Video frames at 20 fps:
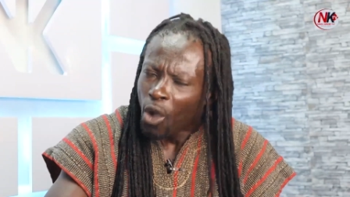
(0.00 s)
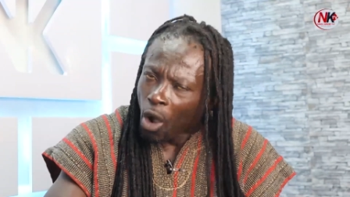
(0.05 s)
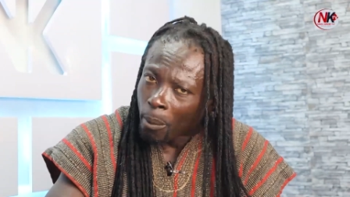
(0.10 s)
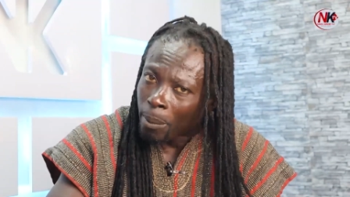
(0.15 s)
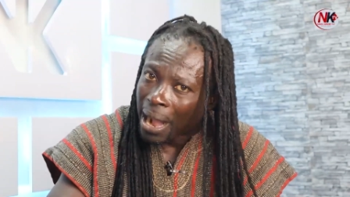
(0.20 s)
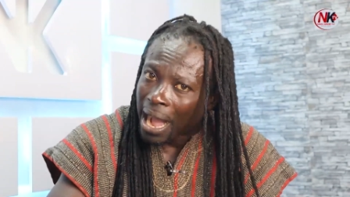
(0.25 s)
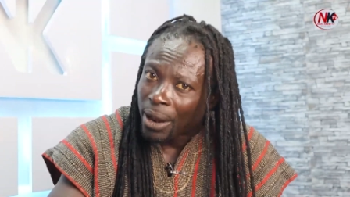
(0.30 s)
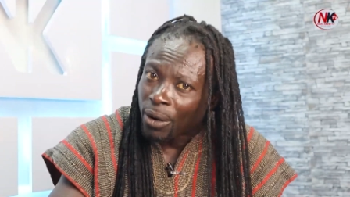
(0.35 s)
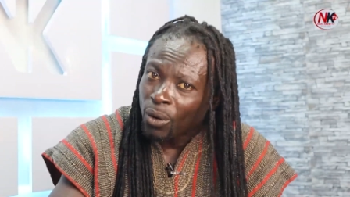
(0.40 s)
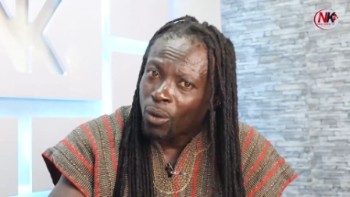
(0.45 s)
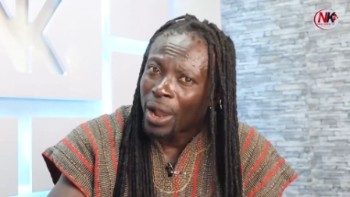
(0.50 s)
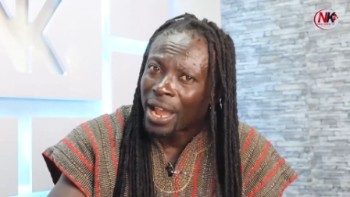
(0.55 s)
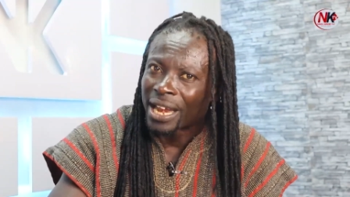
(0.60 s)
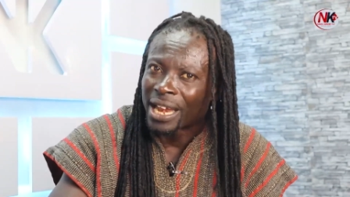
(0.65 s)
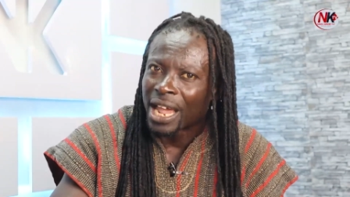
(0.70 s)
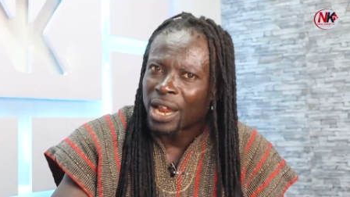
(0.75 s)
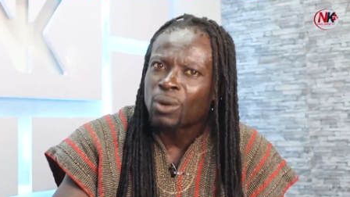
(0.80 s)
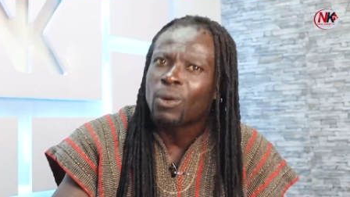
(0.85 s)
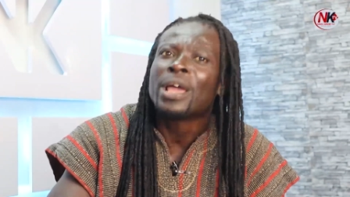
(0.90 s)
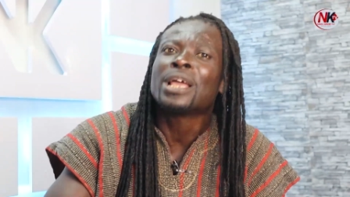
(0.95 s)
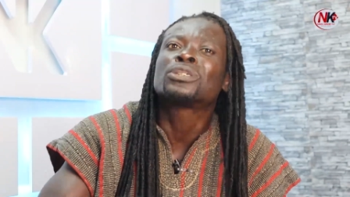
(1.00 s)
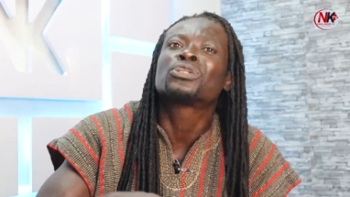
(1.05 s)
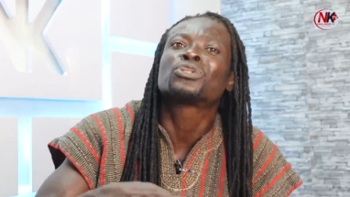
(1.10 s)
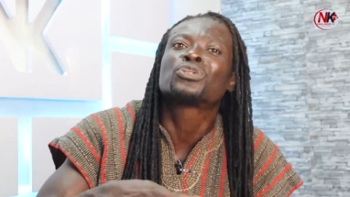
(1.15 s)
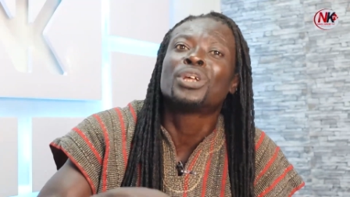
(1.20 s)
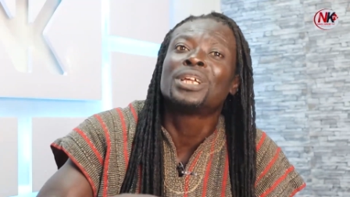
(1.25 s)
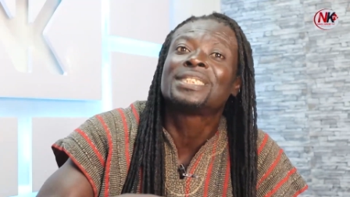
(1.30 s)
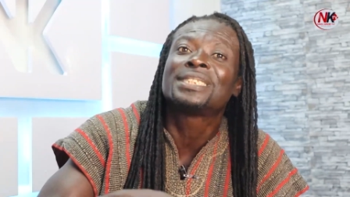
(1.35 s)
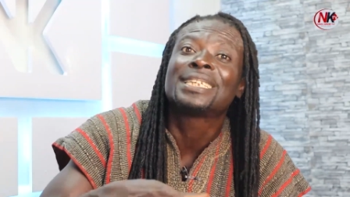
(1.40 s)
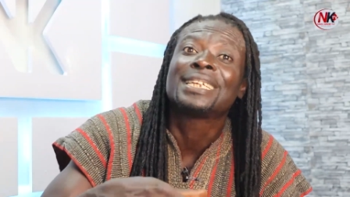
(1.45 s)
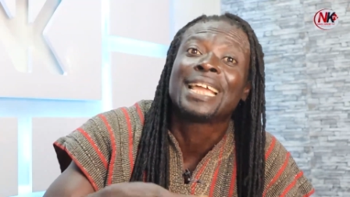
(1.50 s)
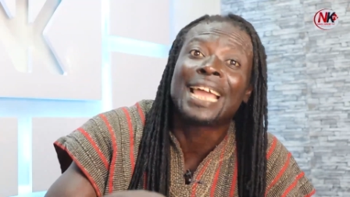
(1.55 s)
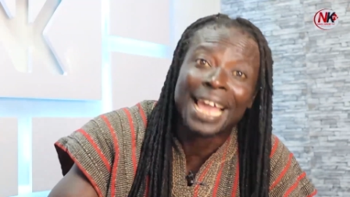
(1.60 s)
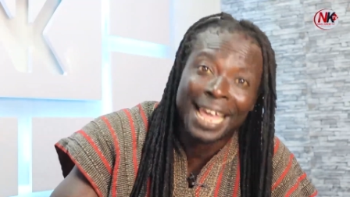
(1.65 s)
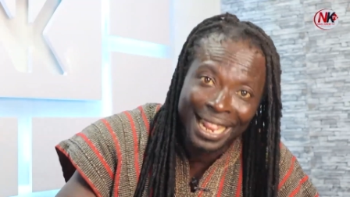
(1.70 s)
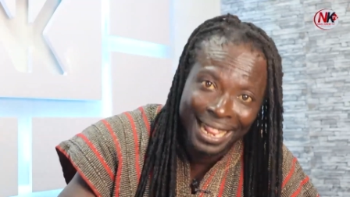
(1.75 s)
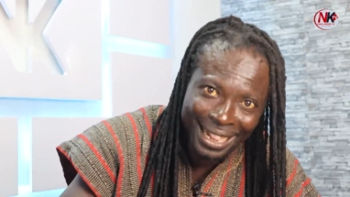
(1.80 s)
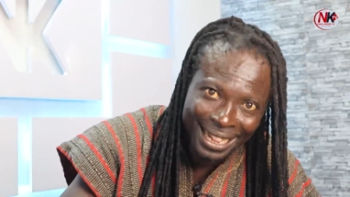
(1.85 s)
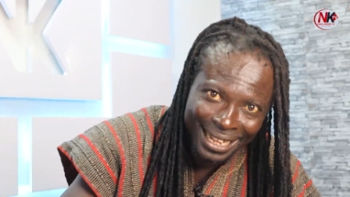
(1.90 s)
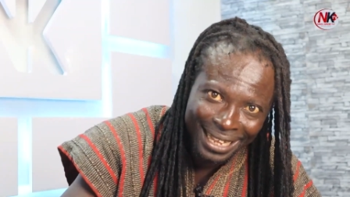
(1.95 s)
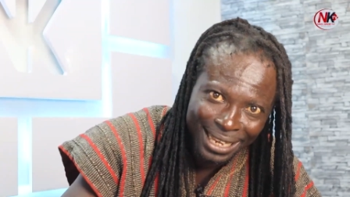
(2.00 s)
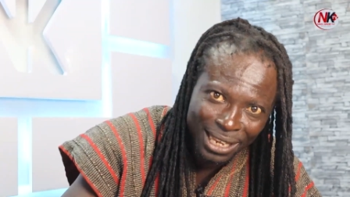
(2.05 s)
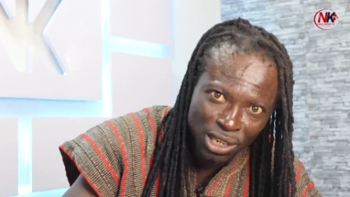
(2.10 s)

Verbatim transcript: oba no we de no street girl